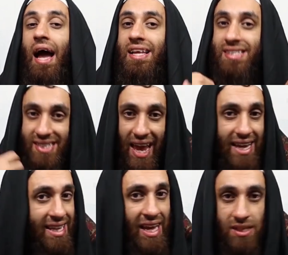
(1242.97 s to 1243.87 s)
in
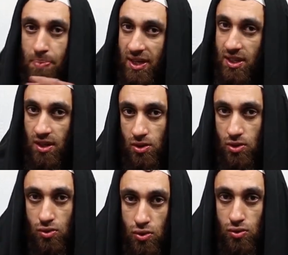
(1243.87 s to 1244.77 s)
saying that it's better not
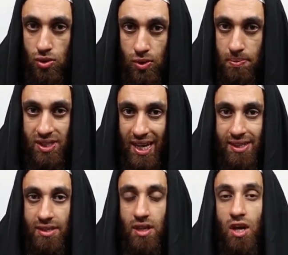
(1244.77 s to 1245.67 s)
to do khuruj. We've been
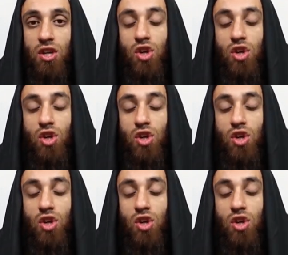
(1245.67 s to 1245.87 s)
saying this.